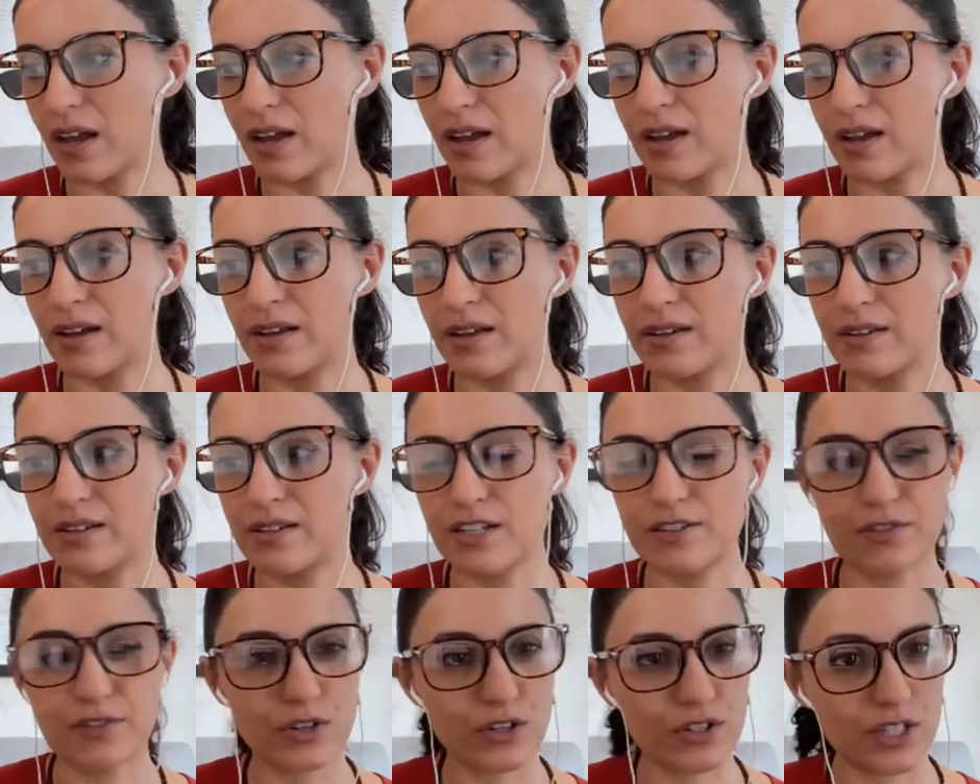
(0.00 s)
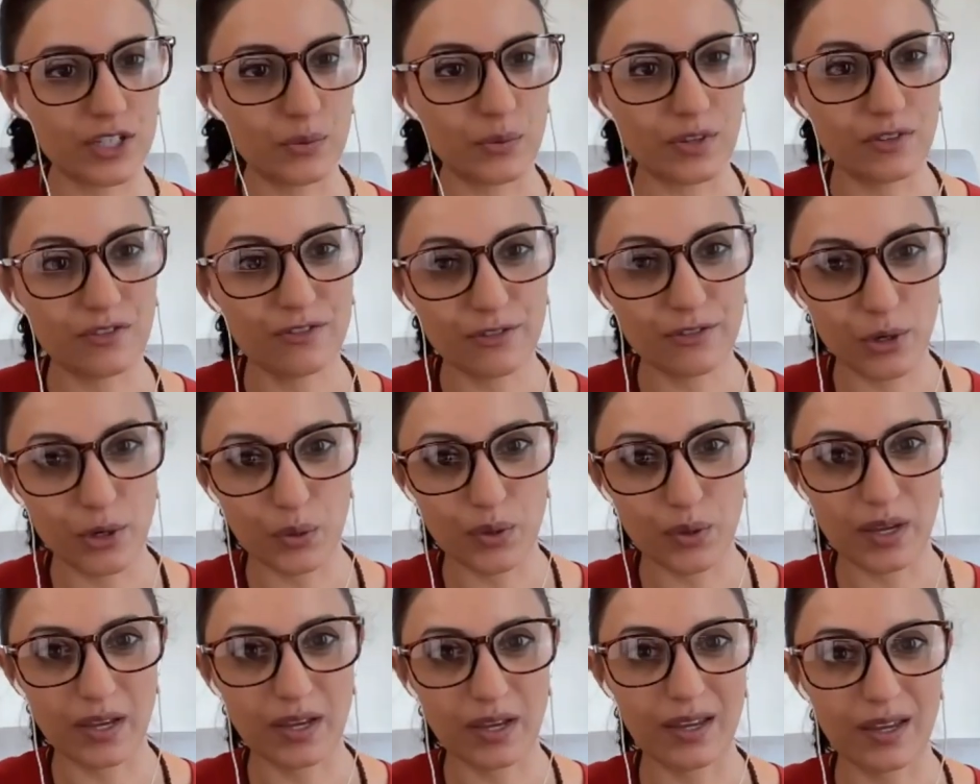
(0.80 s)
difficulty with
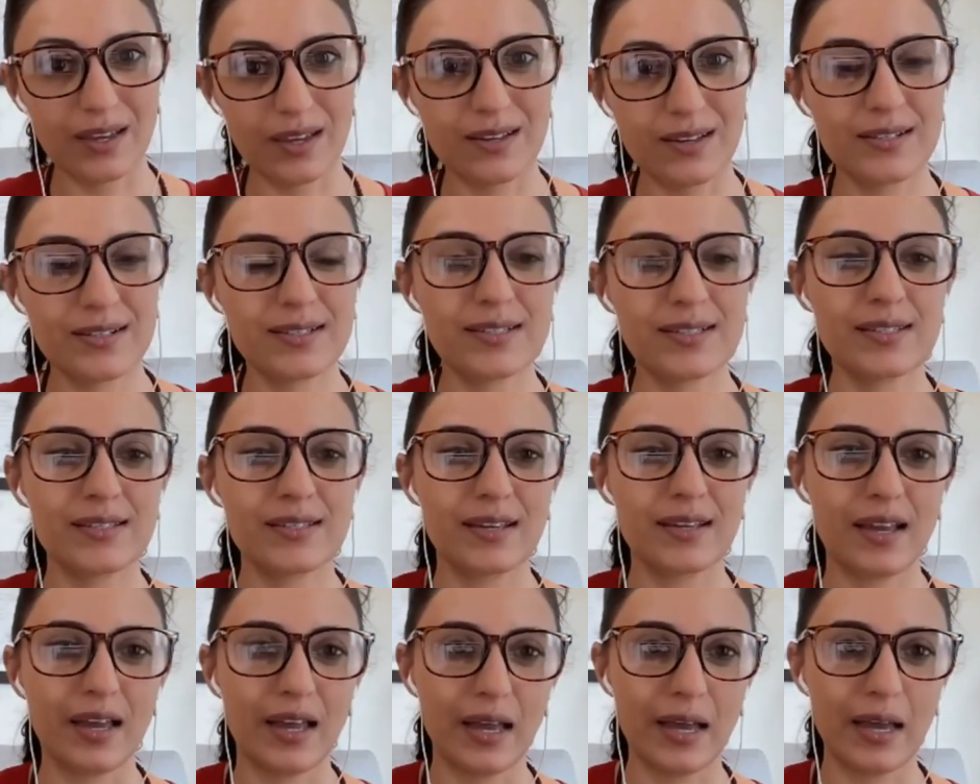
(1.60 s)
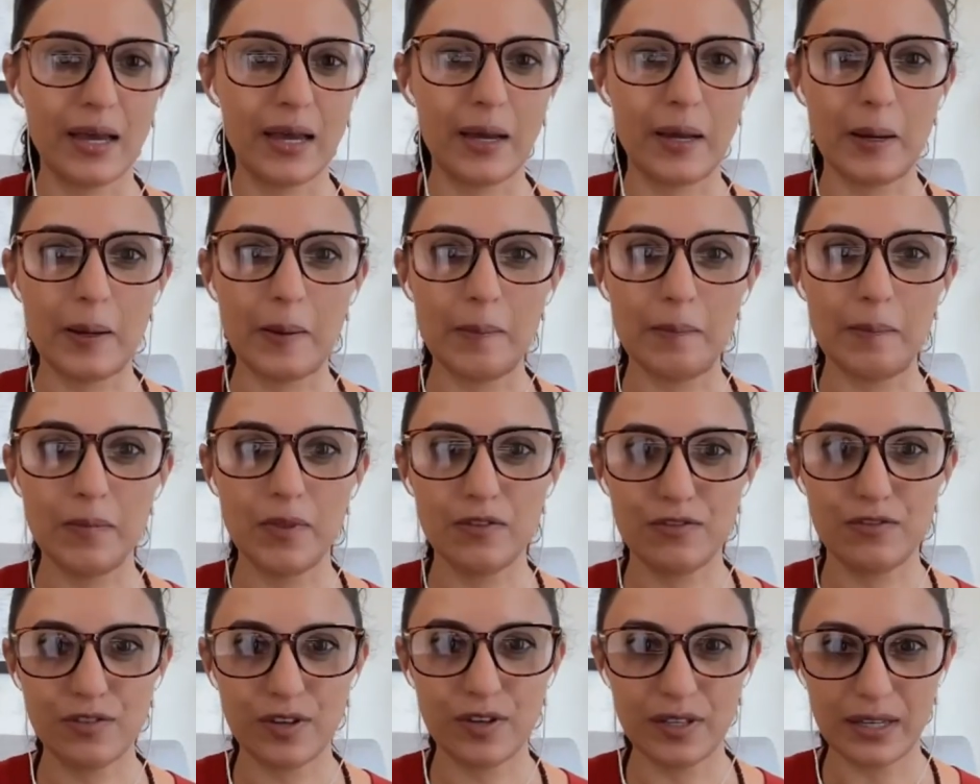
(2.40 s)
focus,
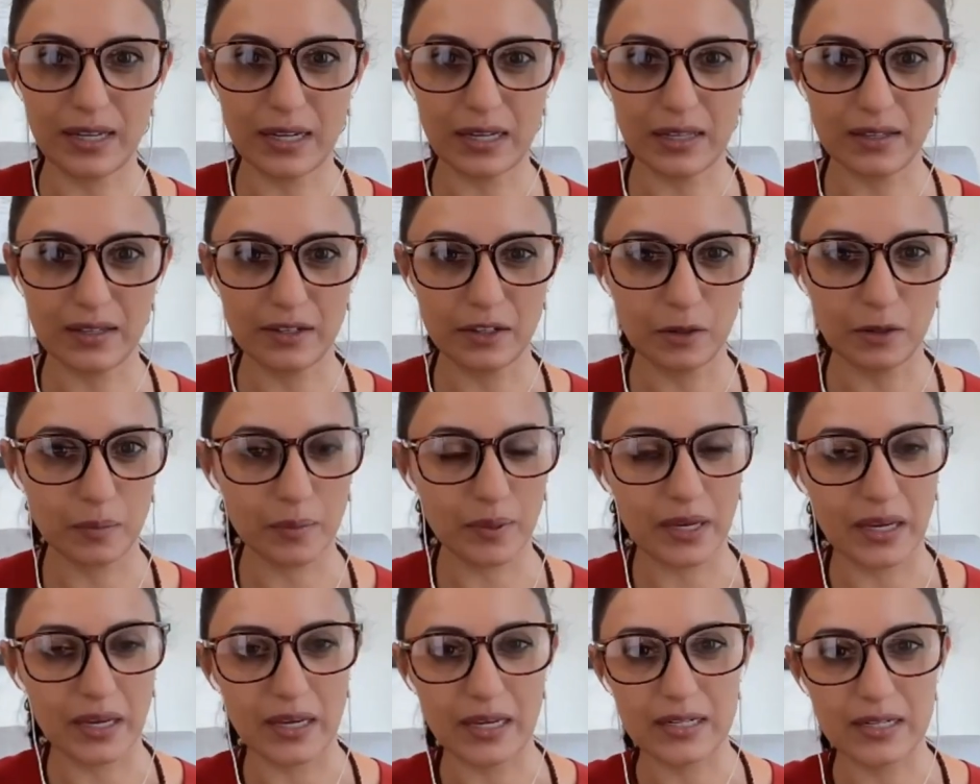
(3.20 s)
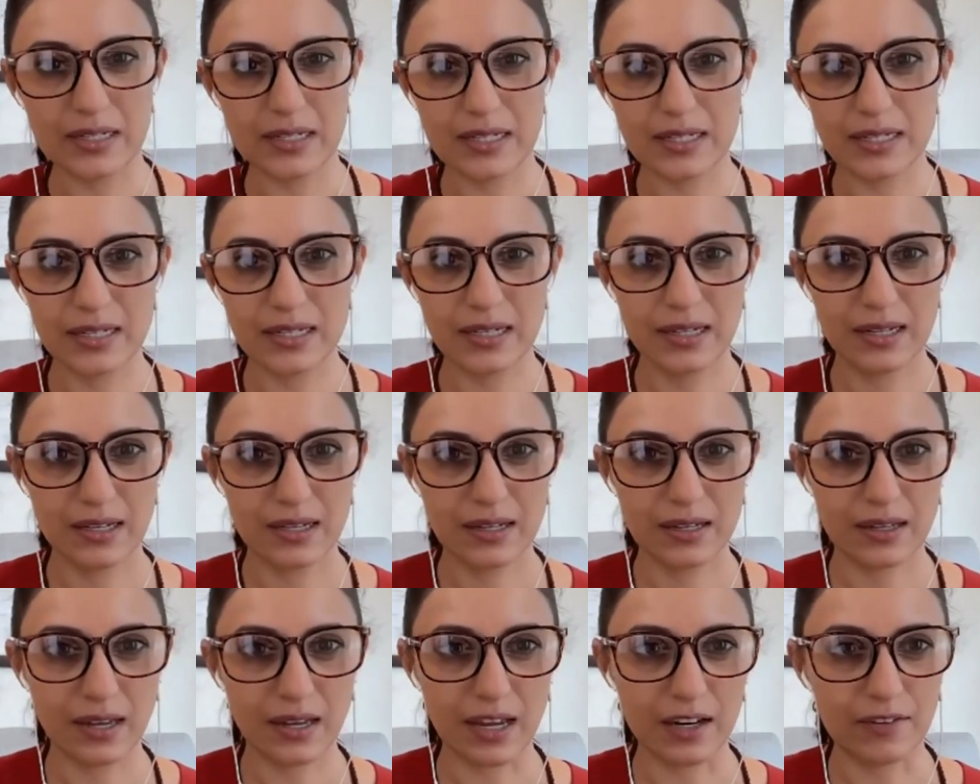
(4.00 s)
feeling a little bit
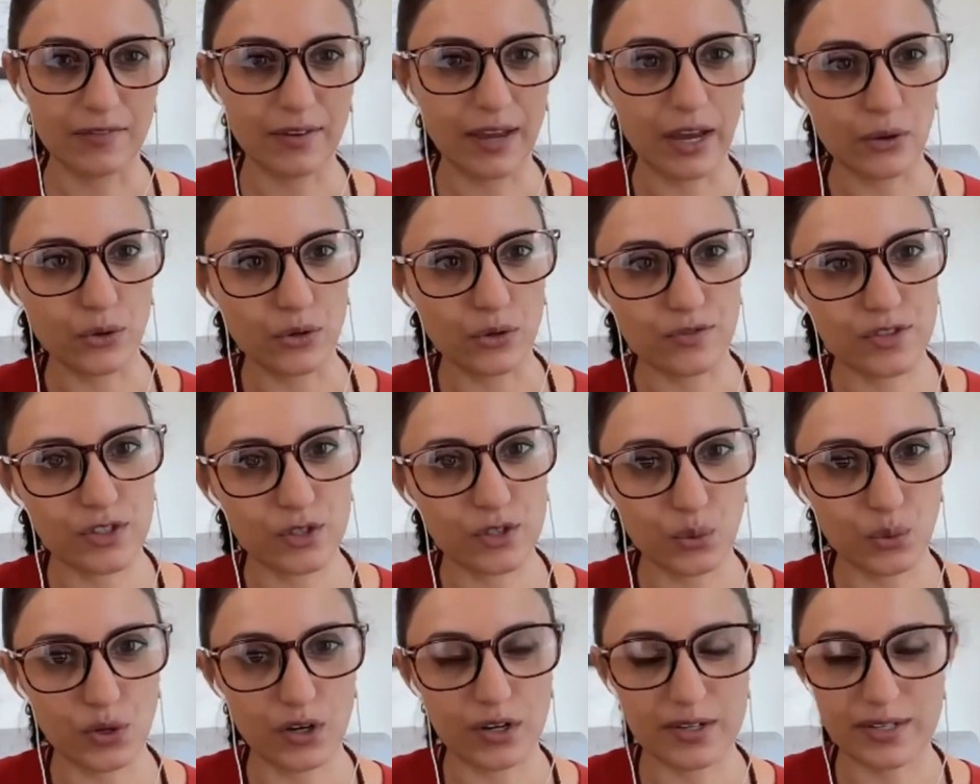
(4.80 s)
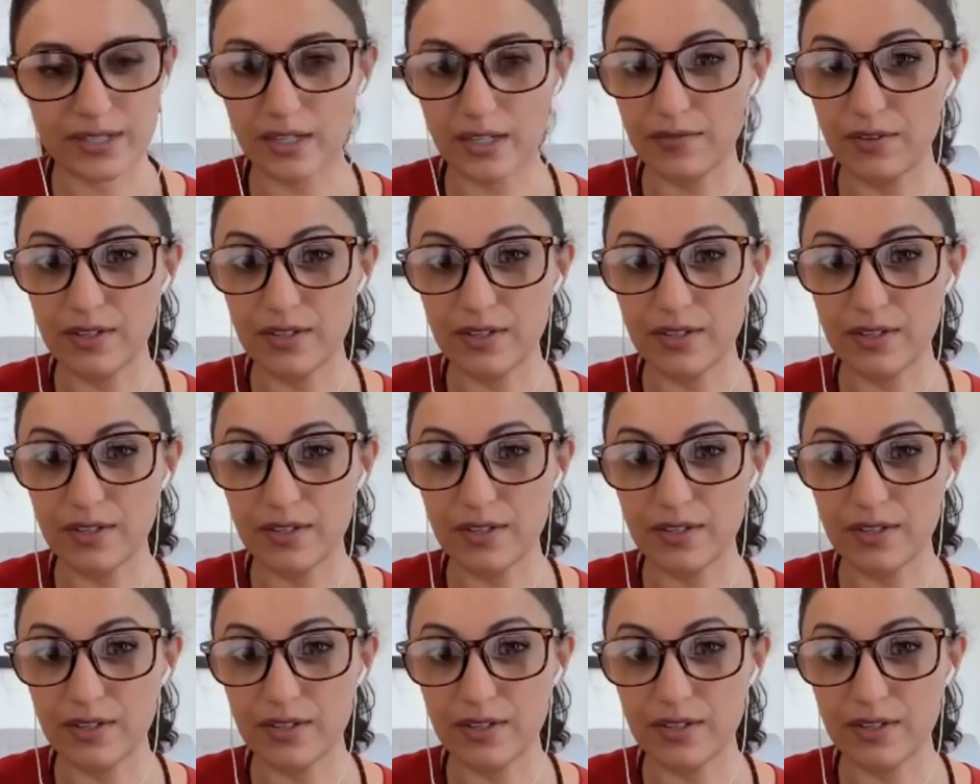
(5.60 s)
kind of out of sorts.